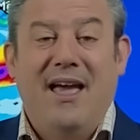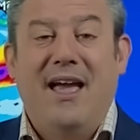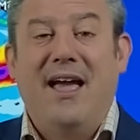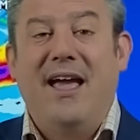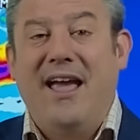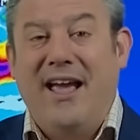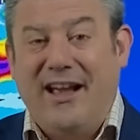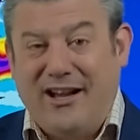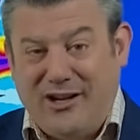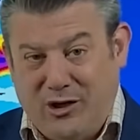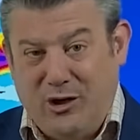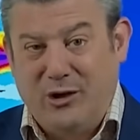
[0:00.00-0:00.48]

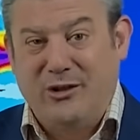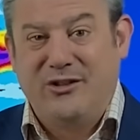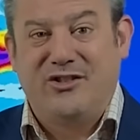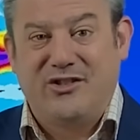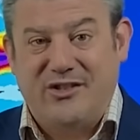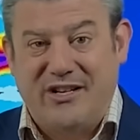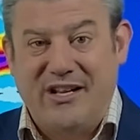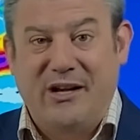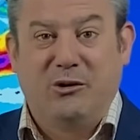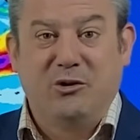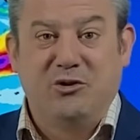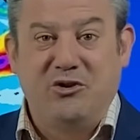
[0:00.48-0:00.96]
It could
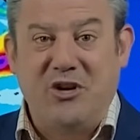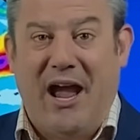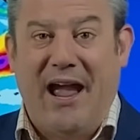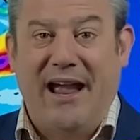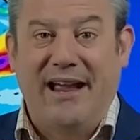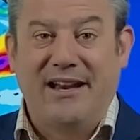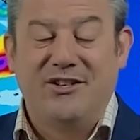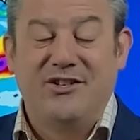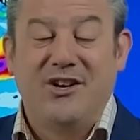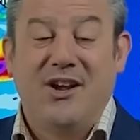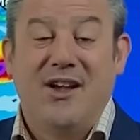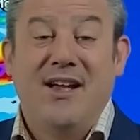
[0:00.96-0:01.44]
still
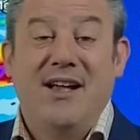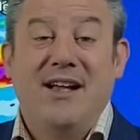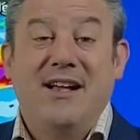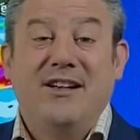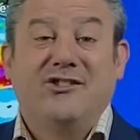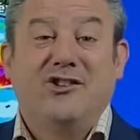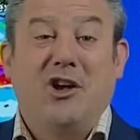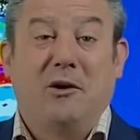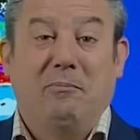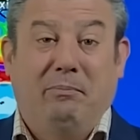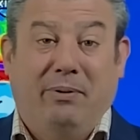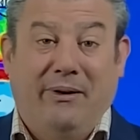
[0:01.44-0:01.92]
change.
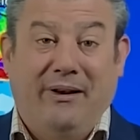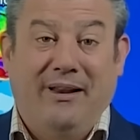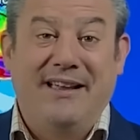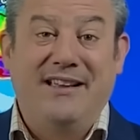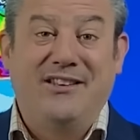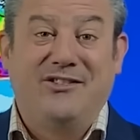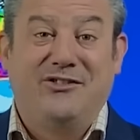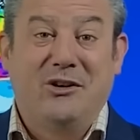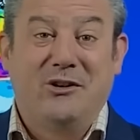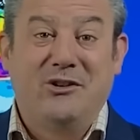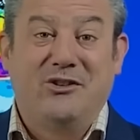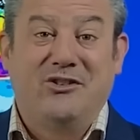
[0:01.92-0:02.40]
So
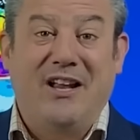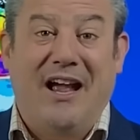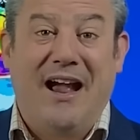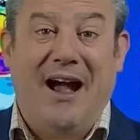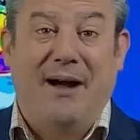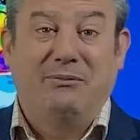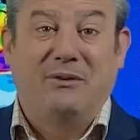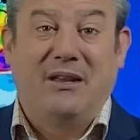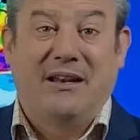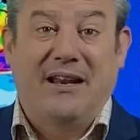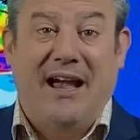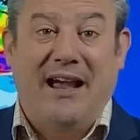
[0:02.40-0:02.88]
please do stay
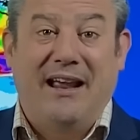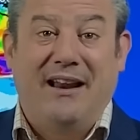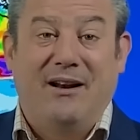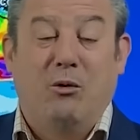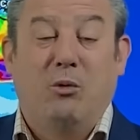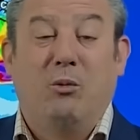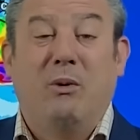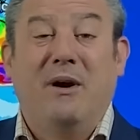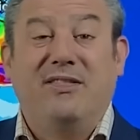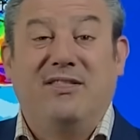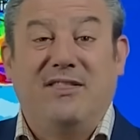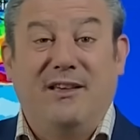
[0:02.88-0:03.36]
up to date
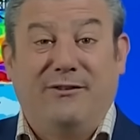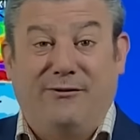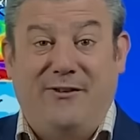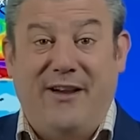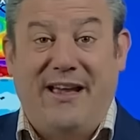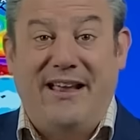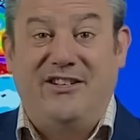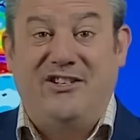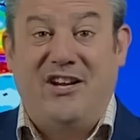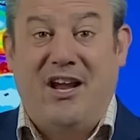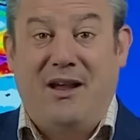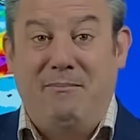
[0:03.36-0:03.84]
with the
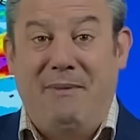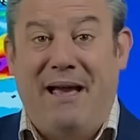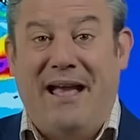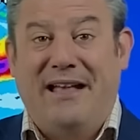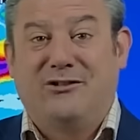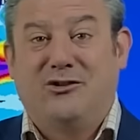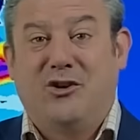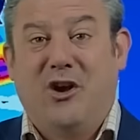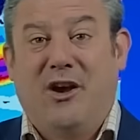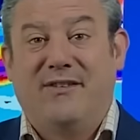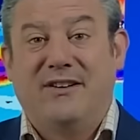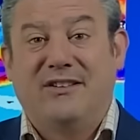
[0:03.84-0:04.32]
Fiji Met
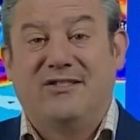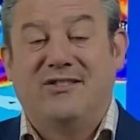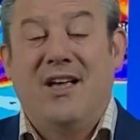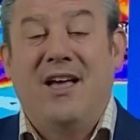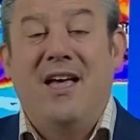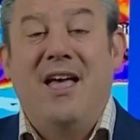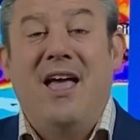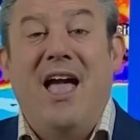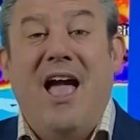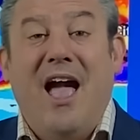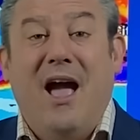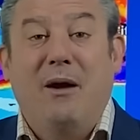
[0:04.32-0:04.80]
service.
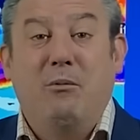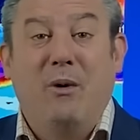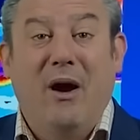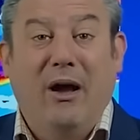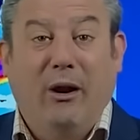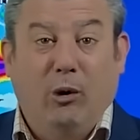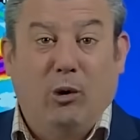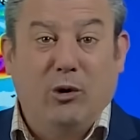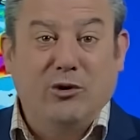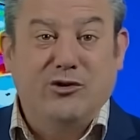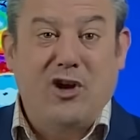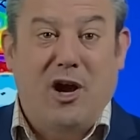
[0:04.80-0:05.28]
And we'll
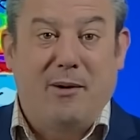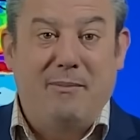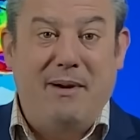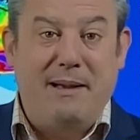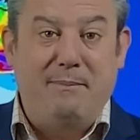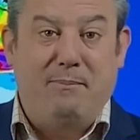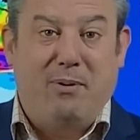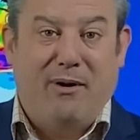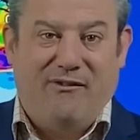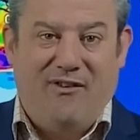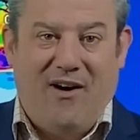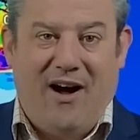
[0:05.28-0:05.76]
also be
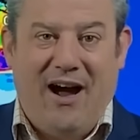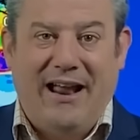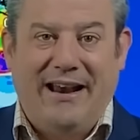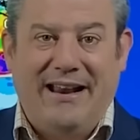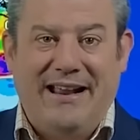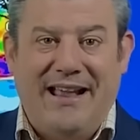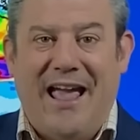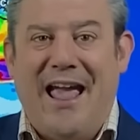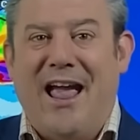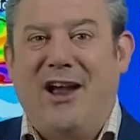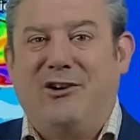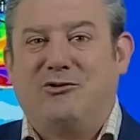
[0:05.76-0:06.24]

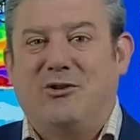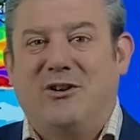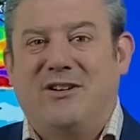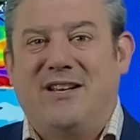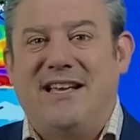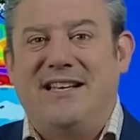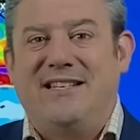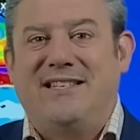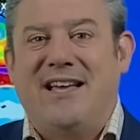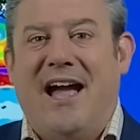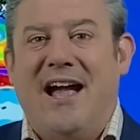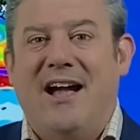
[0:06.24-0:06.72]
providing extra
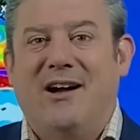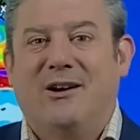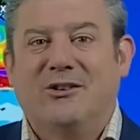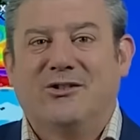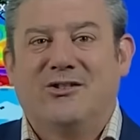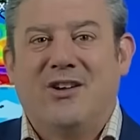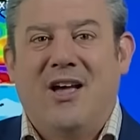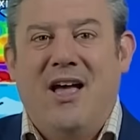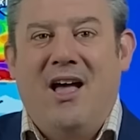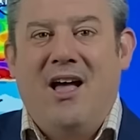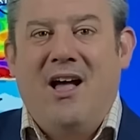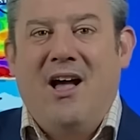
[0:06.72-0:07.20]
details
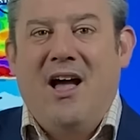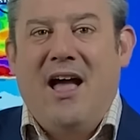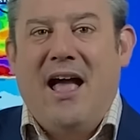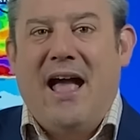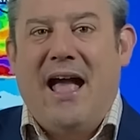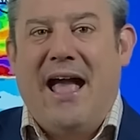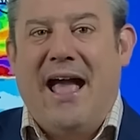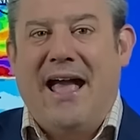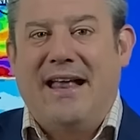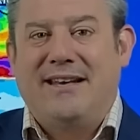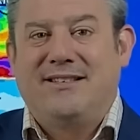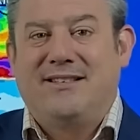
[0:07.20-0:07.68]

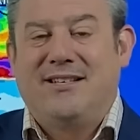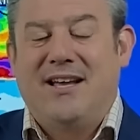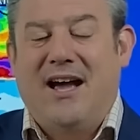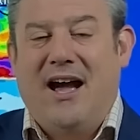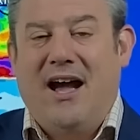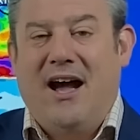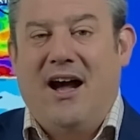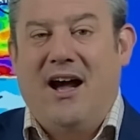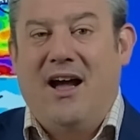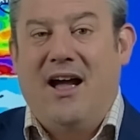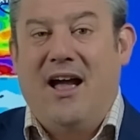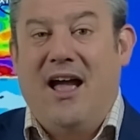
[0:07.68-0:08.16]
at
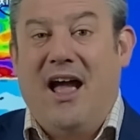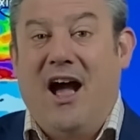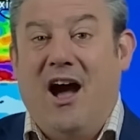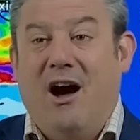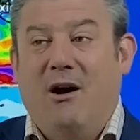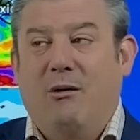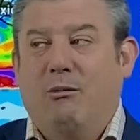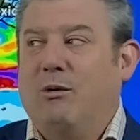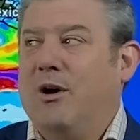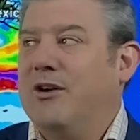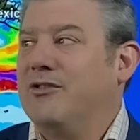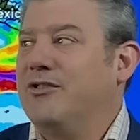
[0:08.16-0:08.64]
uh, our,
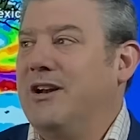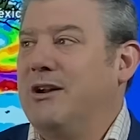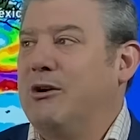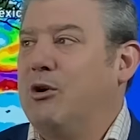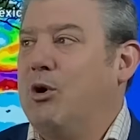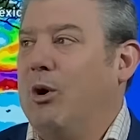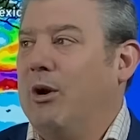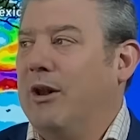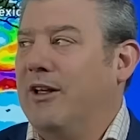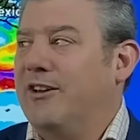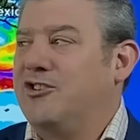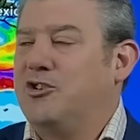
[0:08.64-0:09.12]
well, I was going to
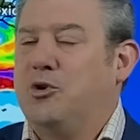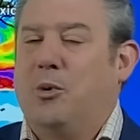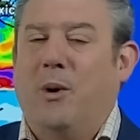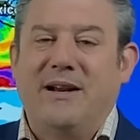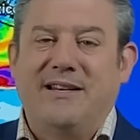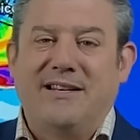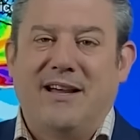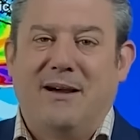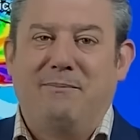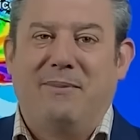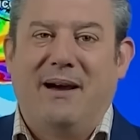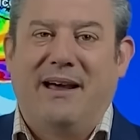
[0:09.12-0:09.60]
call it
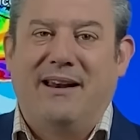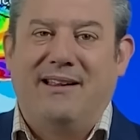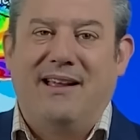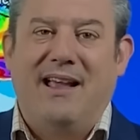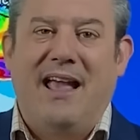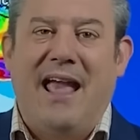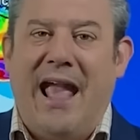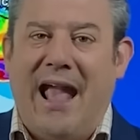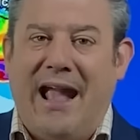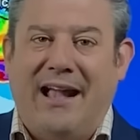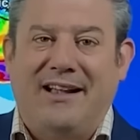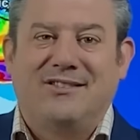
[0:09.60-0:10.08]
Twitter, but
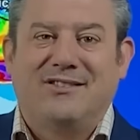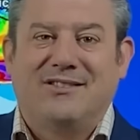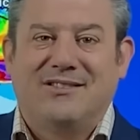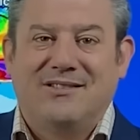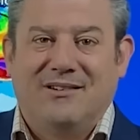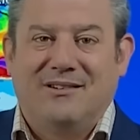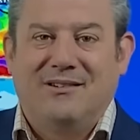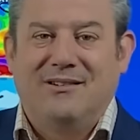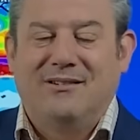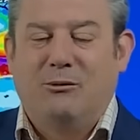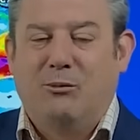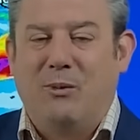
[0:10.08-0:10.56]
X
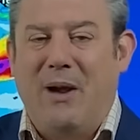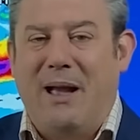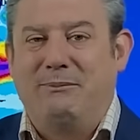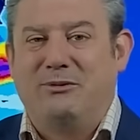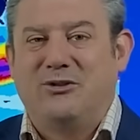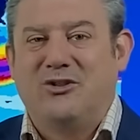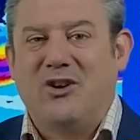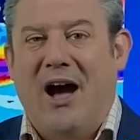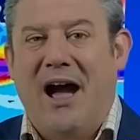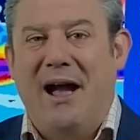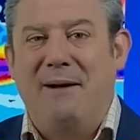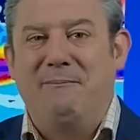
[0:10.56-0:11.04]

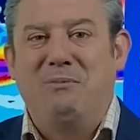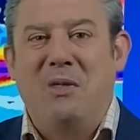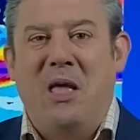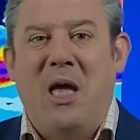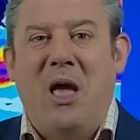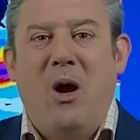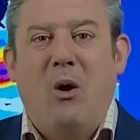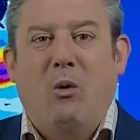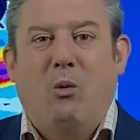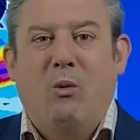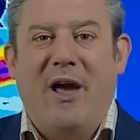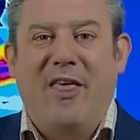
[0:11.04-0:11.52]
website,
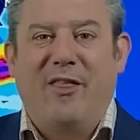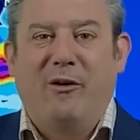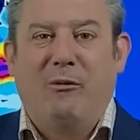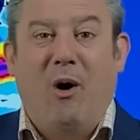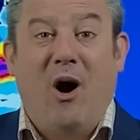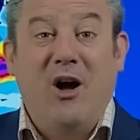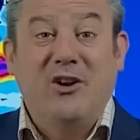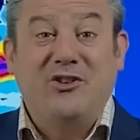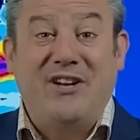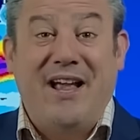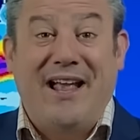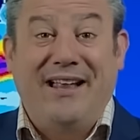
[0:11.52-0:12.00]
Weather
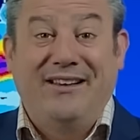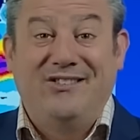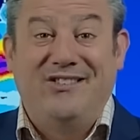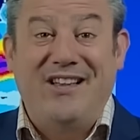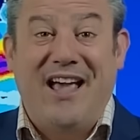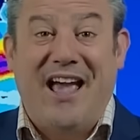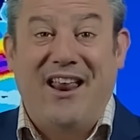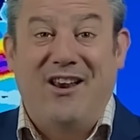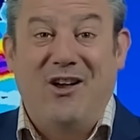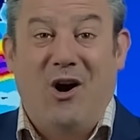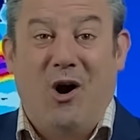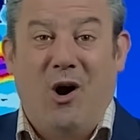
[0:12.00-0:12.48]
Watch
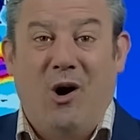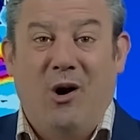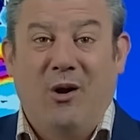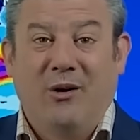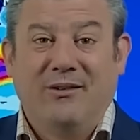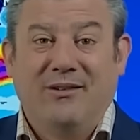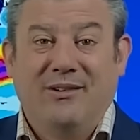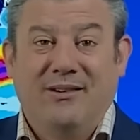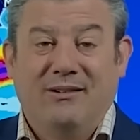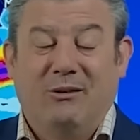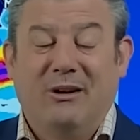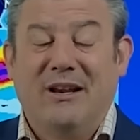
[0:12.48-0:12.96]
NZ
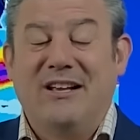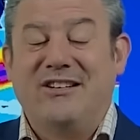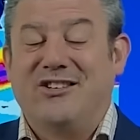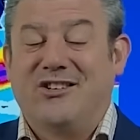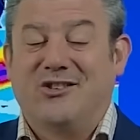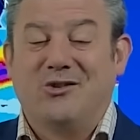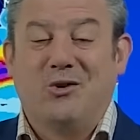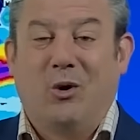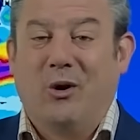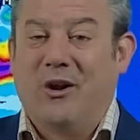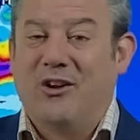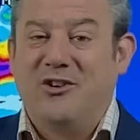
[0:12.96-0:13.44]
on, well, let's
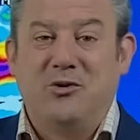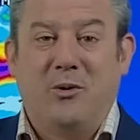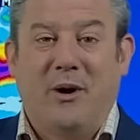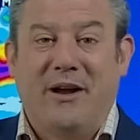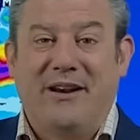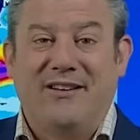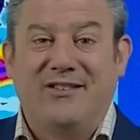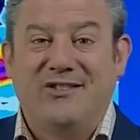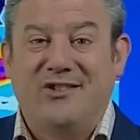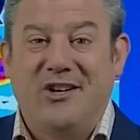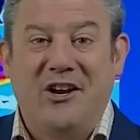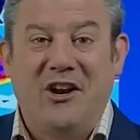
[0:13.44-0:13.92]
just call it
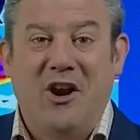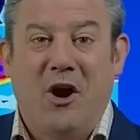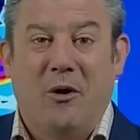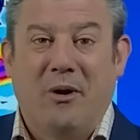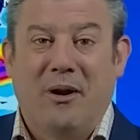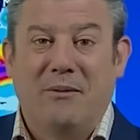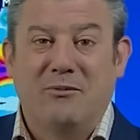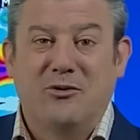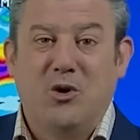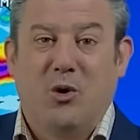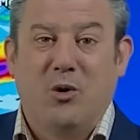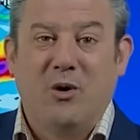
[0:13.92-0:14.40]
Twitter so you know what
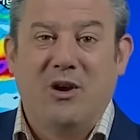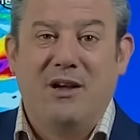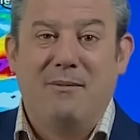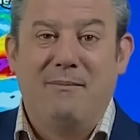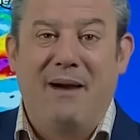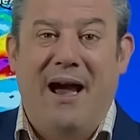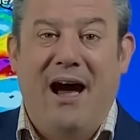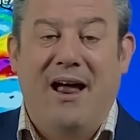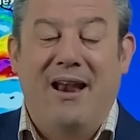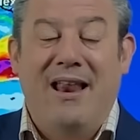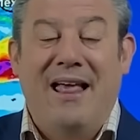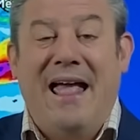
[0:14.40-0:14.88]
I'm talking
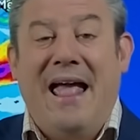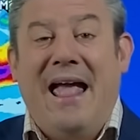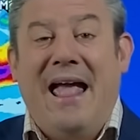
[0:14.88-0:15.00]
about.